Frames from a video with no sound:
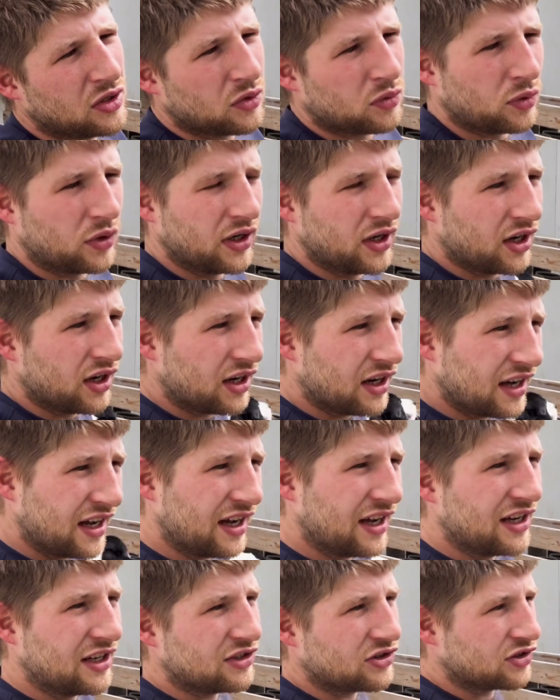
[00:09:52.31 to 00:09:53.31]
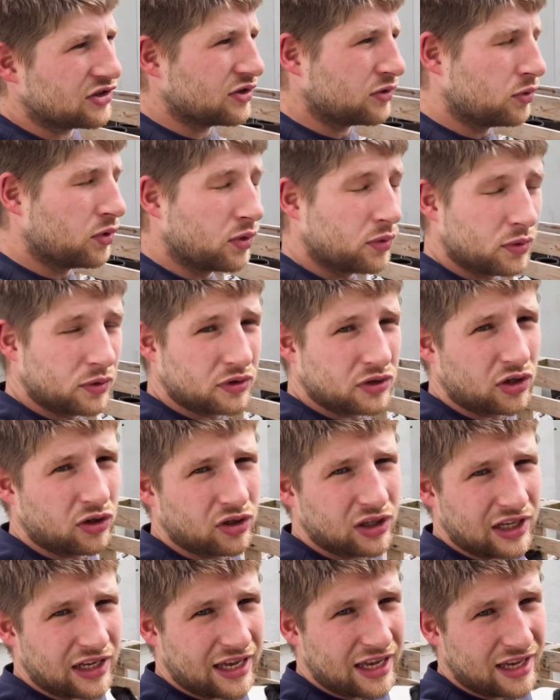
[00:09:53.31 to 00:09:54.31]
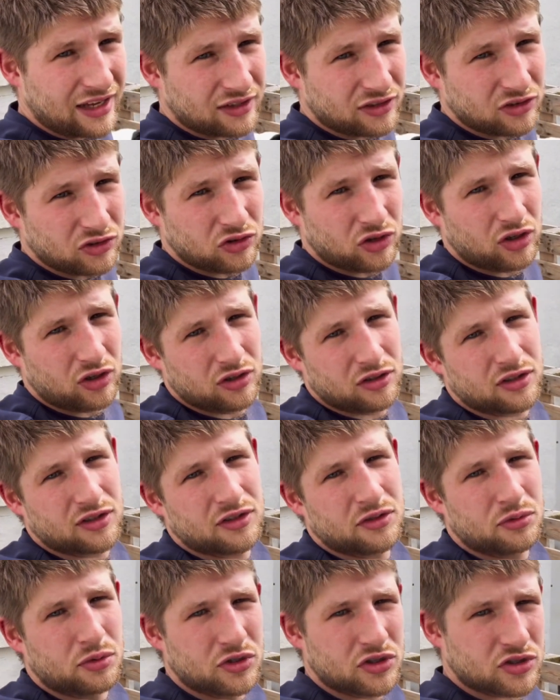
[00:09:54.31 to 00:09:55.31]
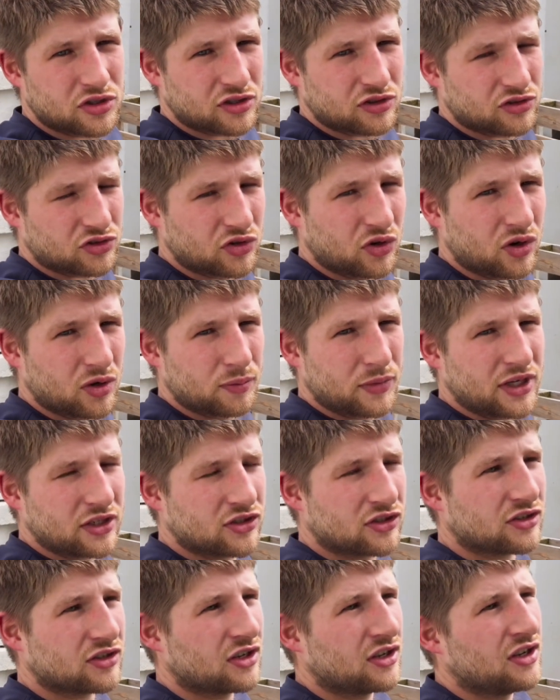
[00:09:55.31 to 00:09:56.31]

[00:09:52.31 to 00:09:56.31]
Whereas what we would call a heading dog, which Storm is,